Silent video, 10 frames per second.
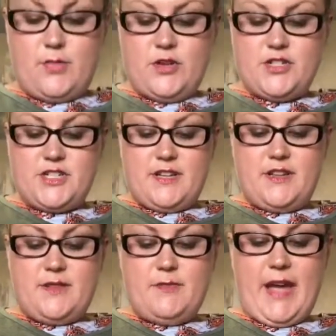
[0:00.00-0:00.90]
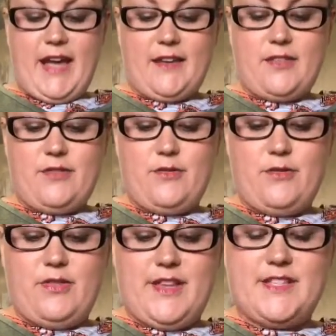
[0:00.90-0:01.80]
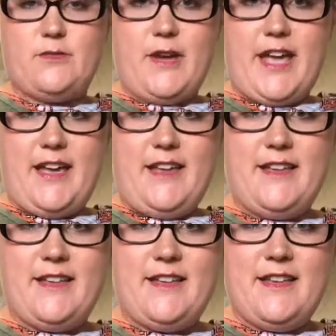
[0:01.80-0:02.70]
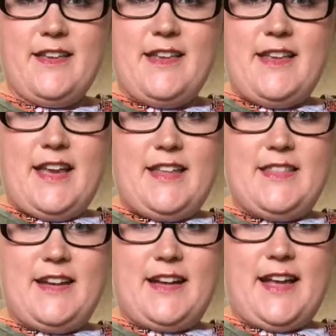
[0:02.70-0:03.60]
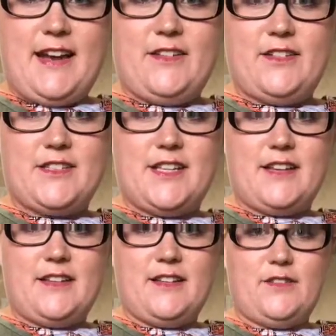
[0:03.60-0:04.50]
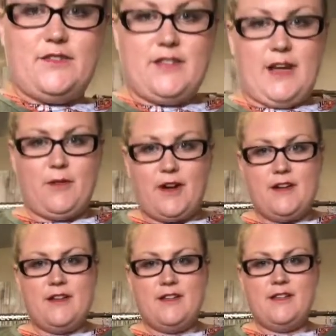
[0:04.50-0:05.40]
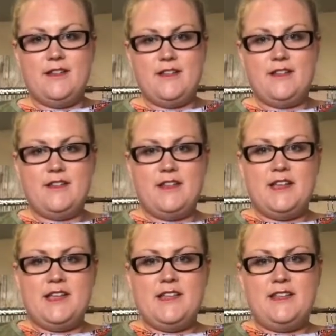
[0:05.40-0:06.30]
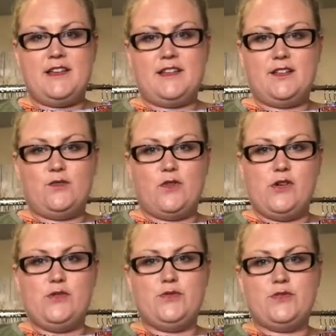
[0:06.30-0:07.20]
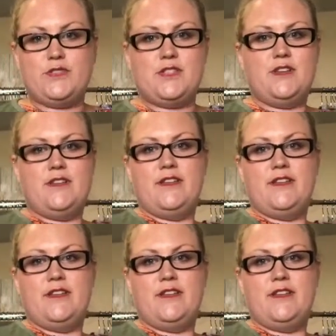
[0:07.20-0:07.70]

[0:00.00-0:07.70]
push it back through this way, and then it kind of looks like a little flower, like a little rose.